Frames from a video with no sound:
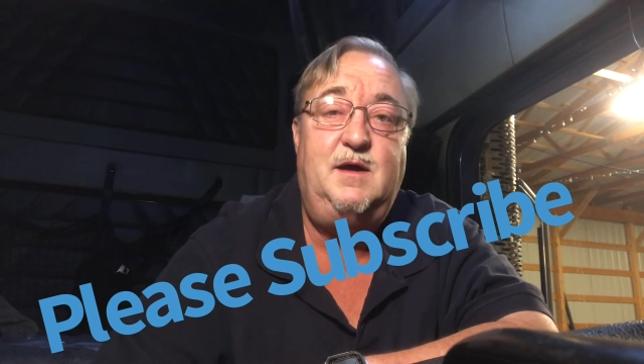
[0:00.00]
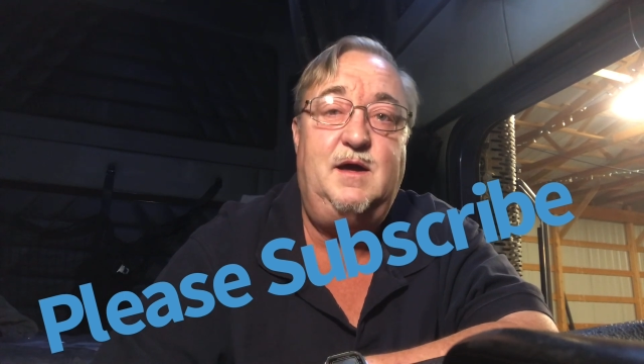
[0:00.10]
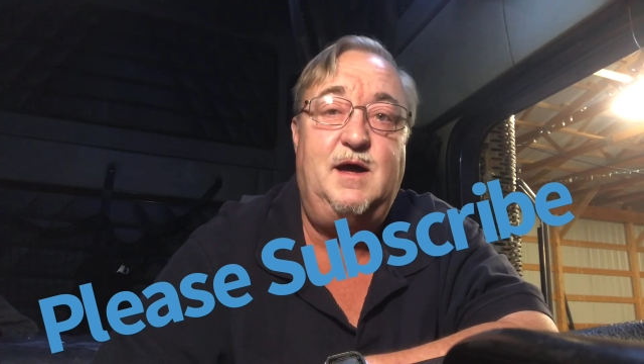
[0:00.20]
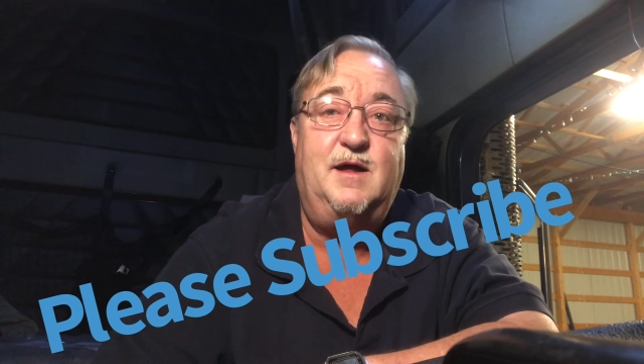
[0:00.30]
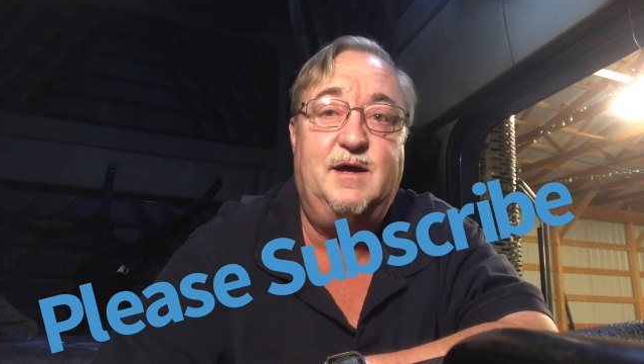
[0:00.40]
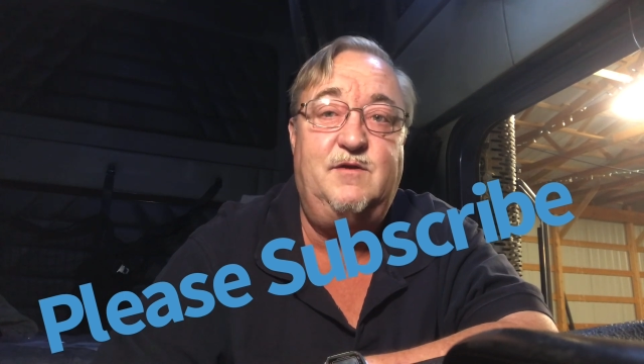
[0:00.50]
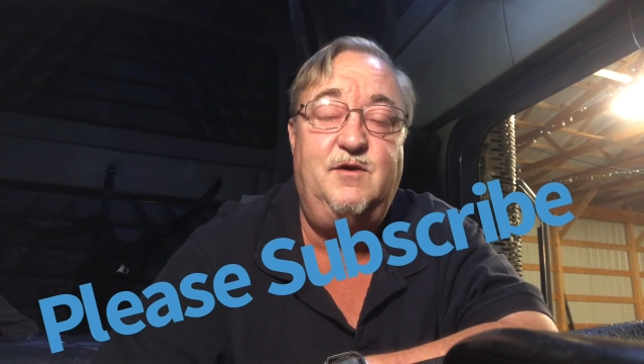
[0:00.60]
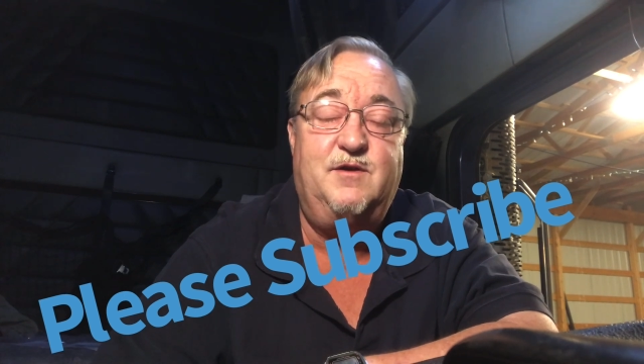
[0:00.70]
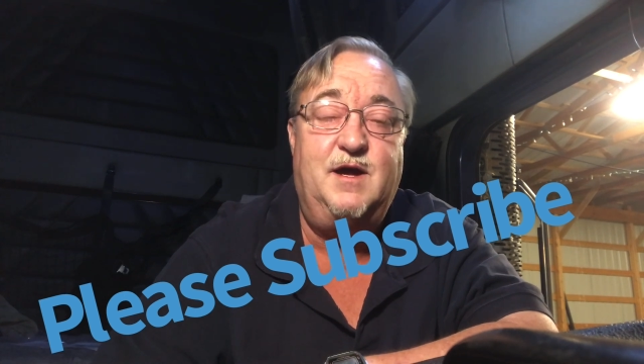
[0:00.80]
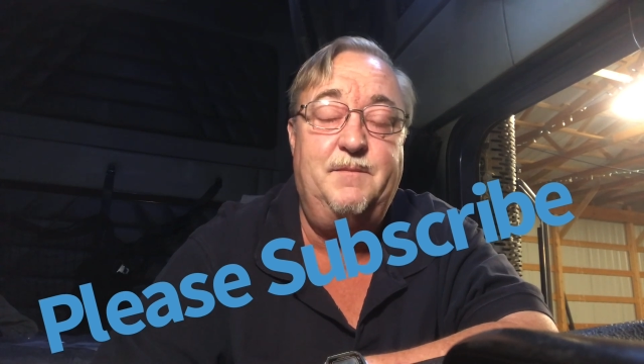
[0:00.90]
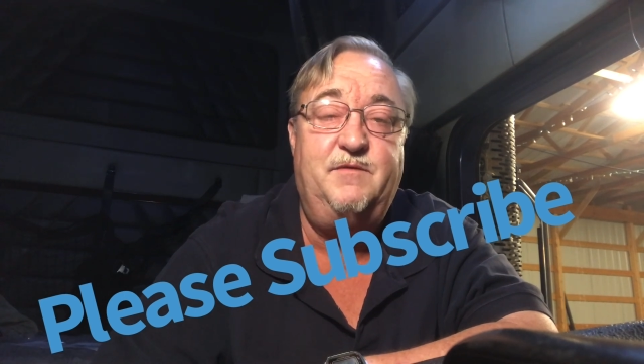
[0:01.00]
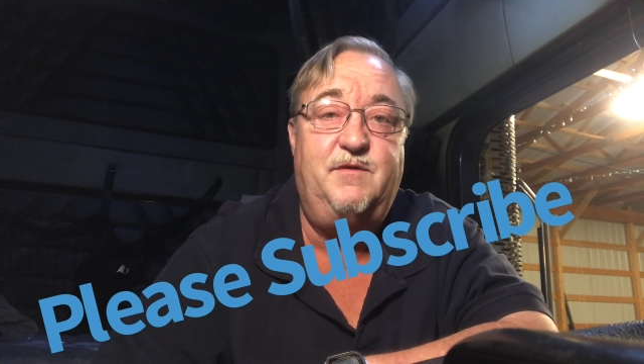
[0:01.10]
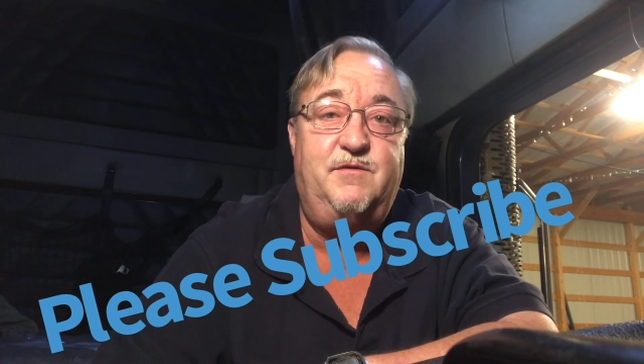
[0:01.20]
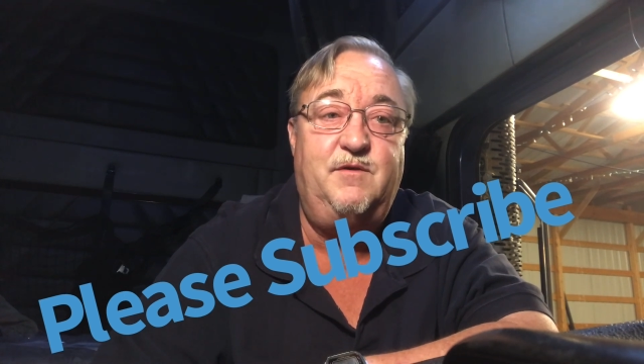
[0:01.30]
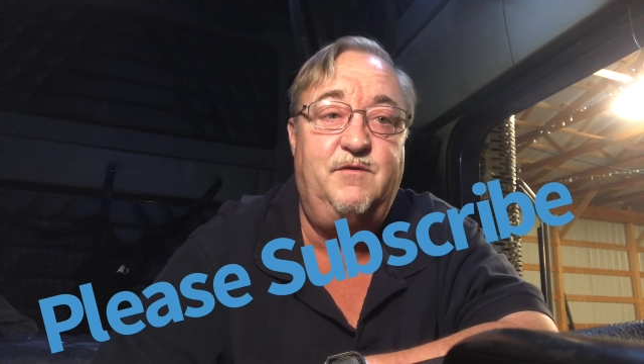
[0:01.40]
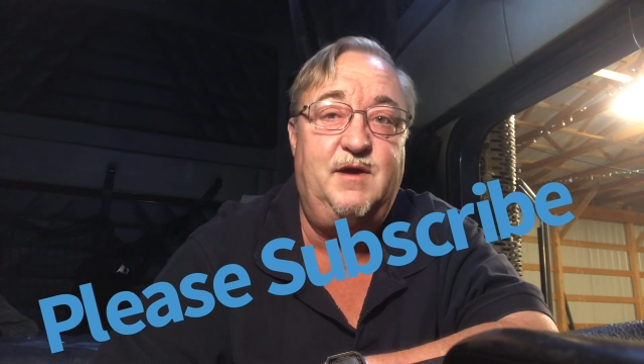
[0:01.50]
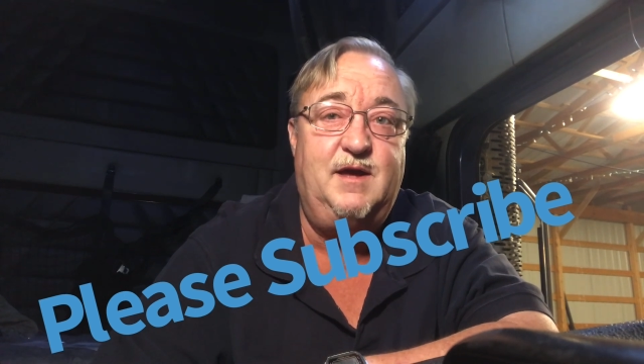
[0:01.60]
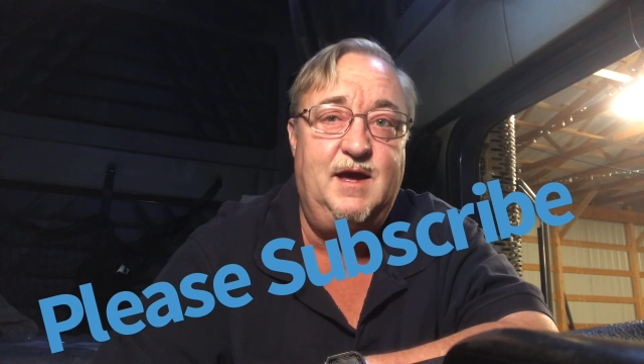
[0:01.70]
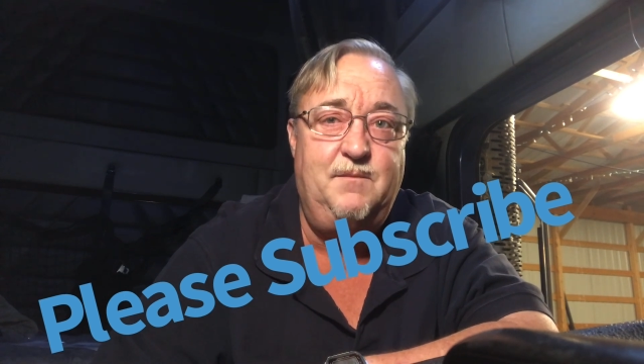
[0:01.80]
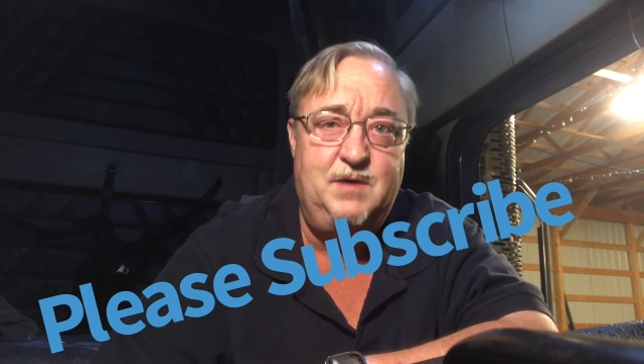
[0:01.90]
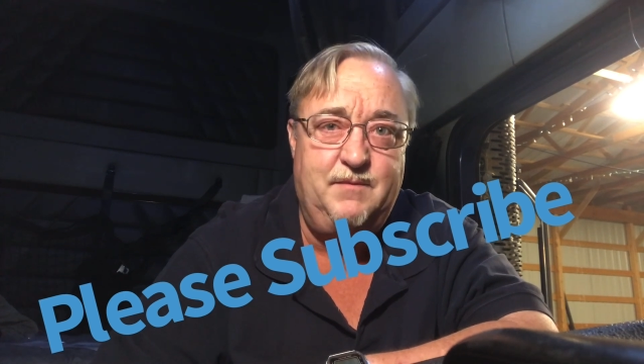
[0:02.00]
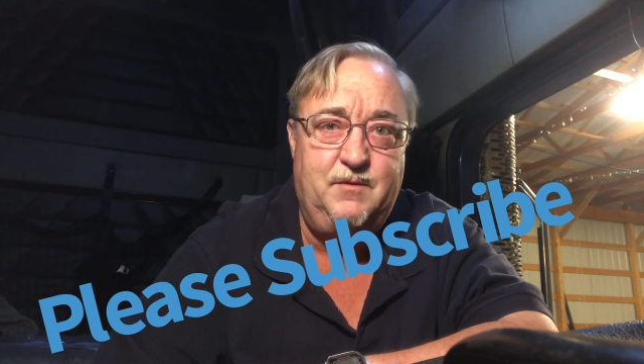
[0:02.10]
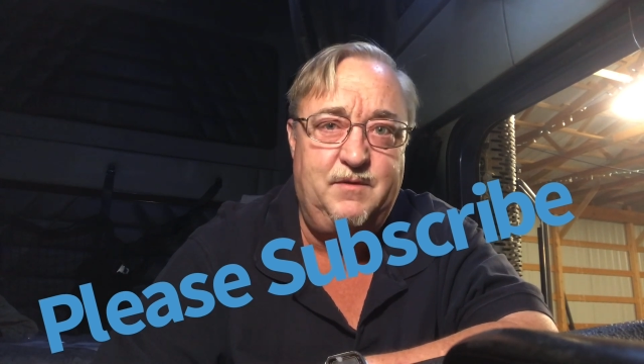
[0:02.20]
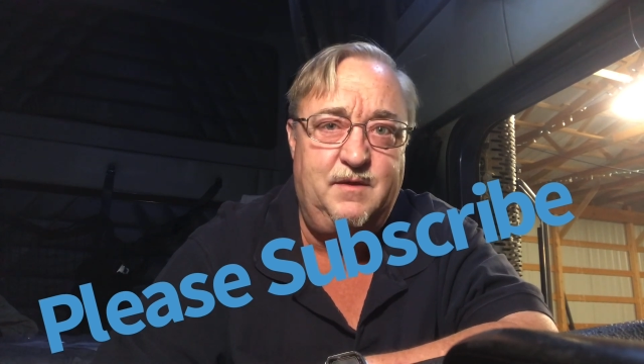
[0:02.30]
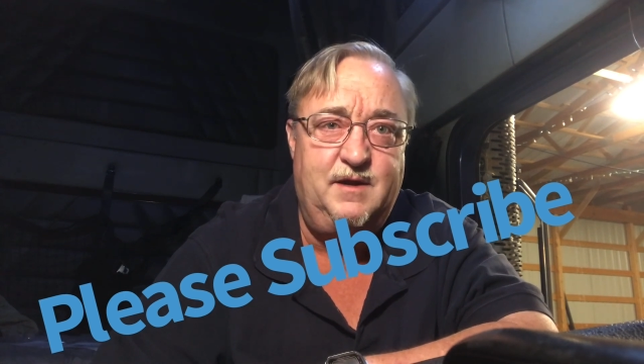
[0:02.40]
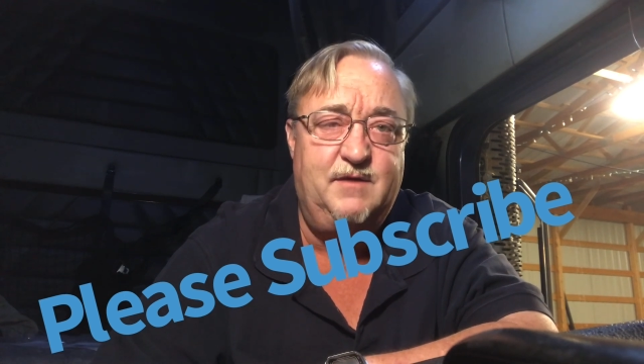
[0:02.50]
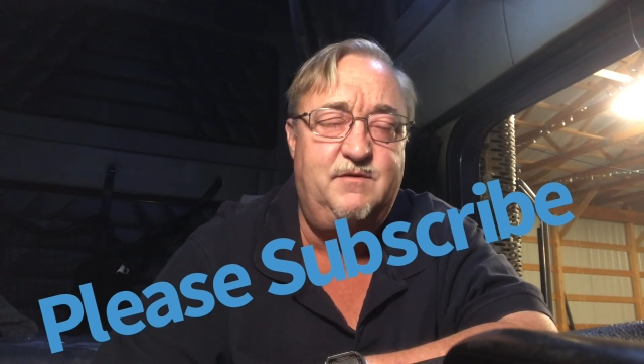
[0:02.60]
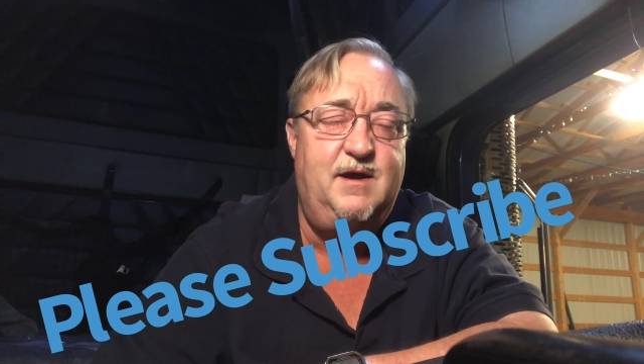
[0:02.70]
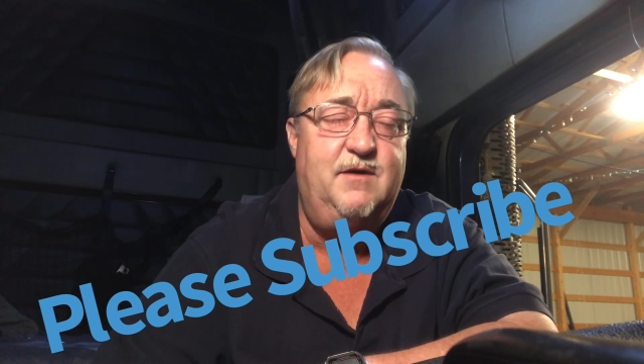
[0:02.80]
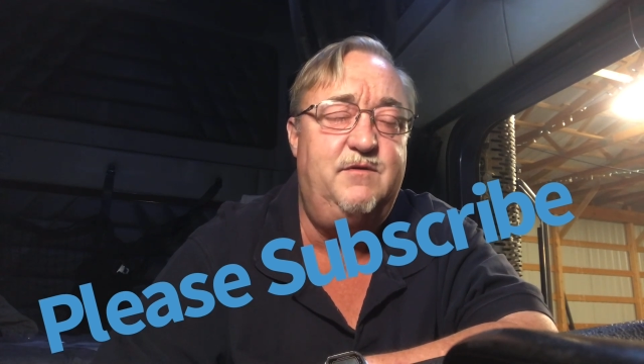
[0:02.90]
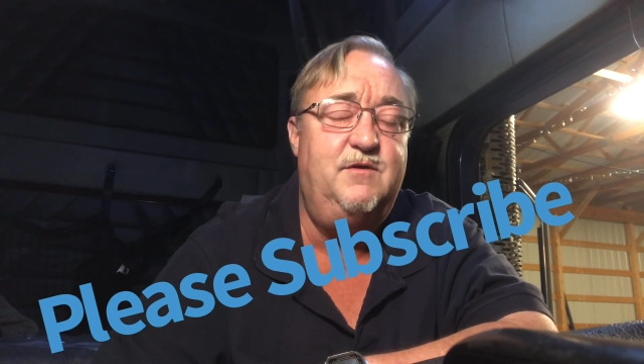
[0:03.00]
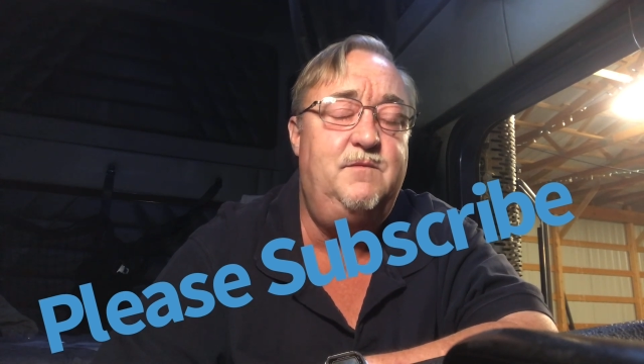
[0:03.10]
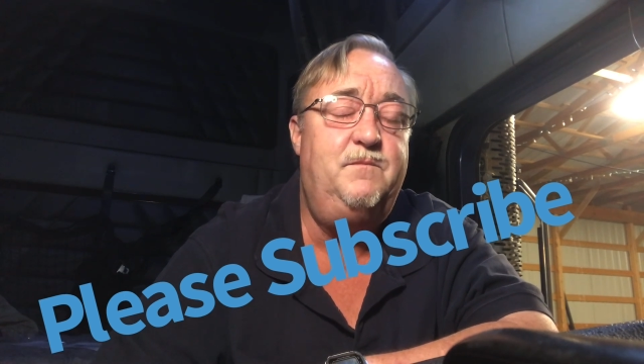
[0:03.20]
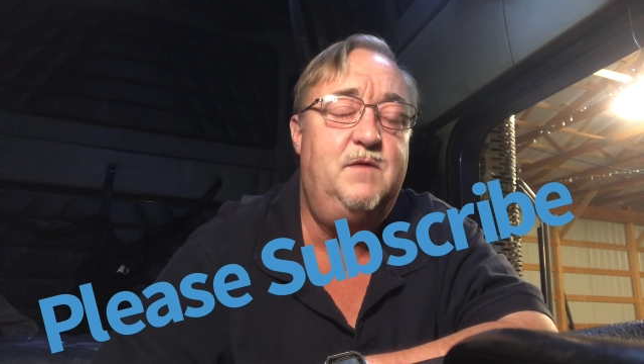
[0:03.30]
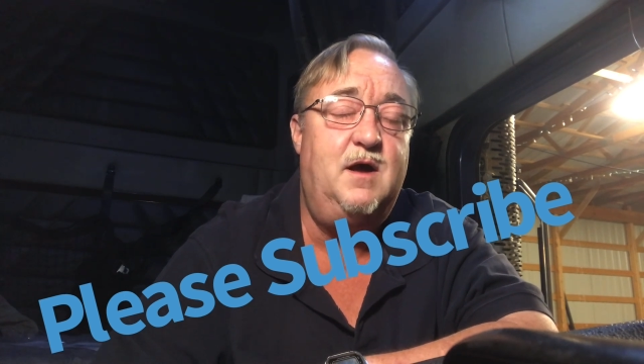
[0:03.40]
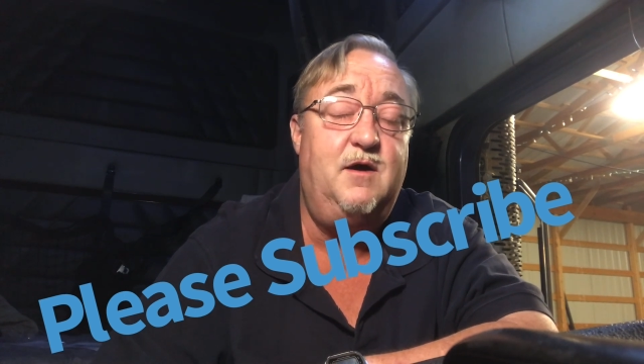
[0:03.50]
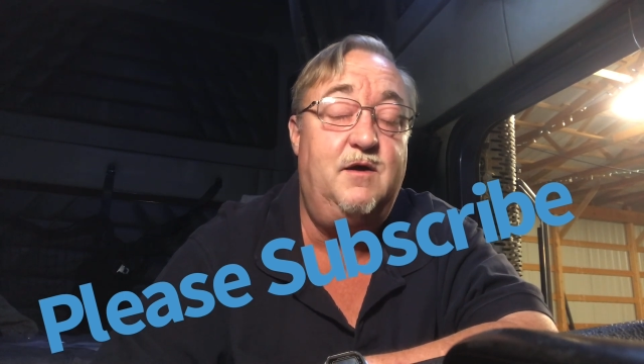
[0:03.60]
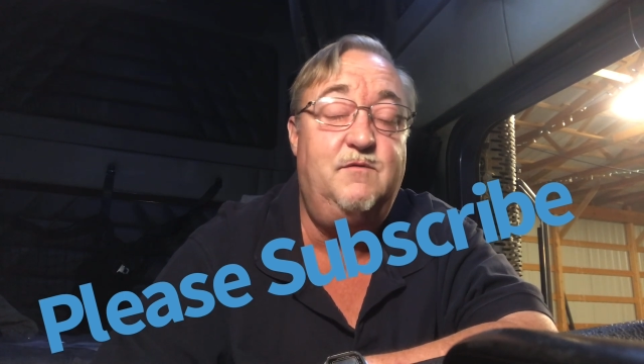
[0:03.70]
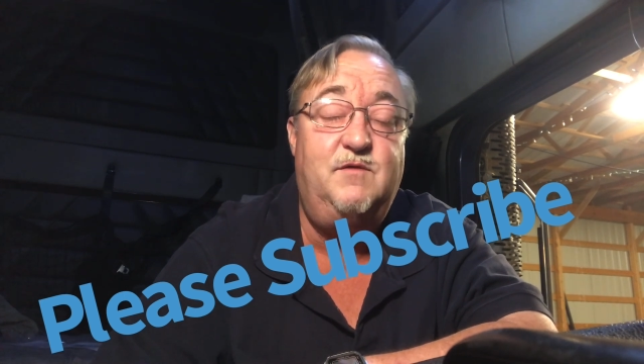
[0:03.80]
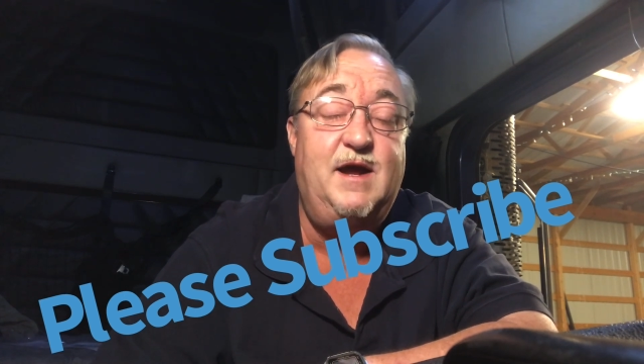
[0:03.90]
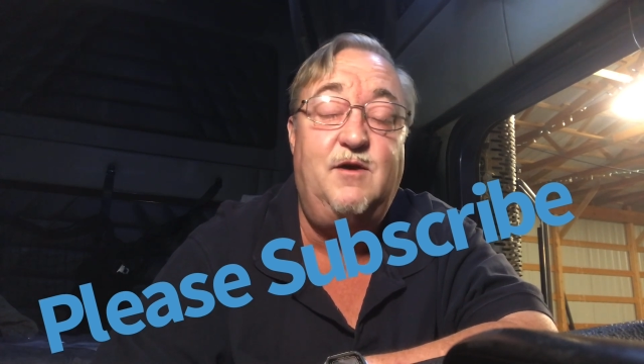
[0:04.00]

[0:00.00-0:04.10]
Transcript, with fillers: I'll get to your comments as soon as I can, probably within the next day or so, uh, or day or